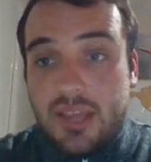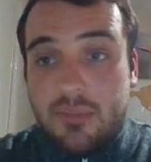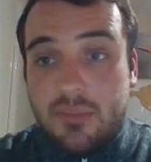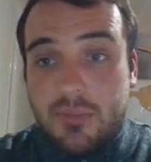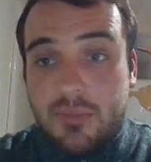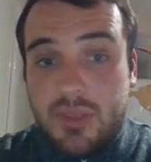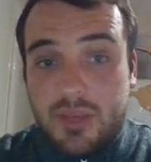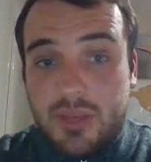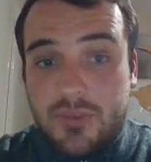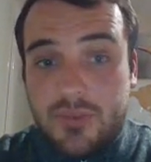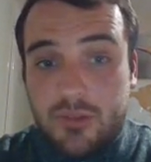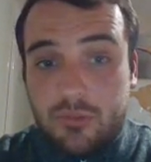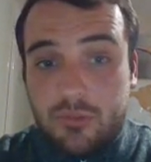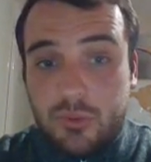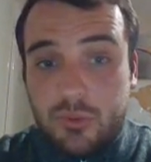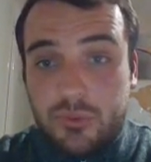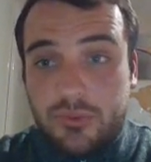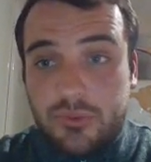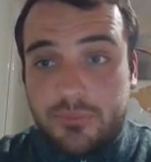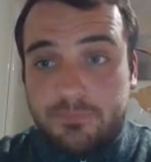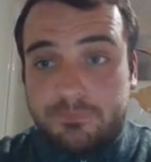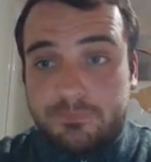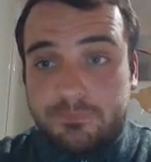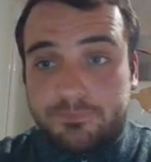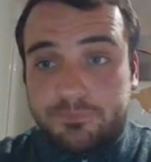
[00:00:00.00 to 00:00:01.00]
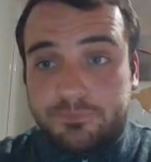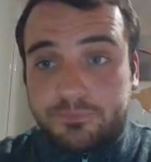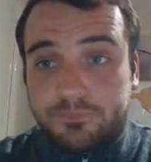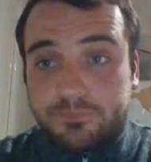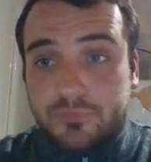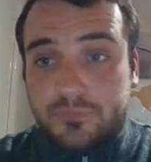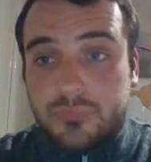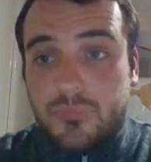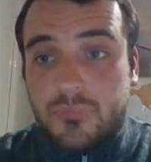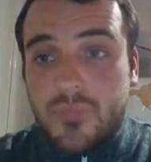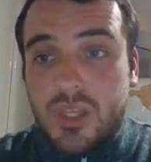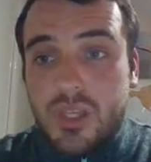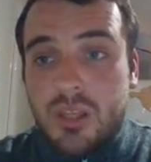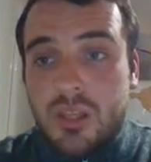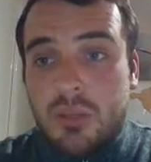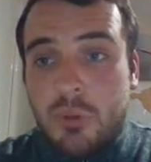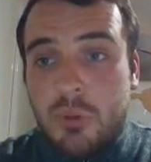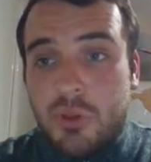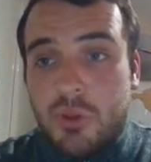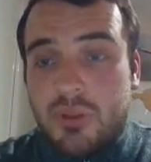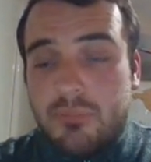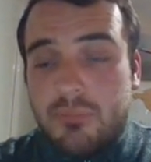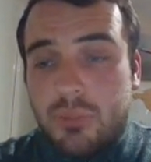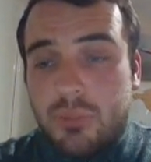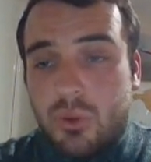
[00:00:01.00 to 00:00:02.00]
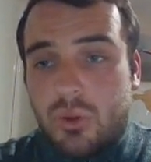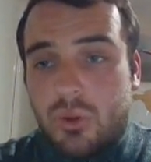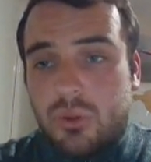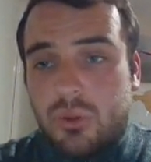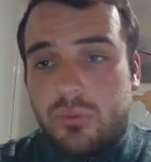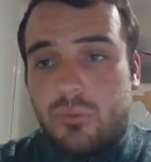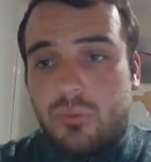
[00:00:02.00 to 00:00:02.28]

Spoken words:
The most important one I just want to point out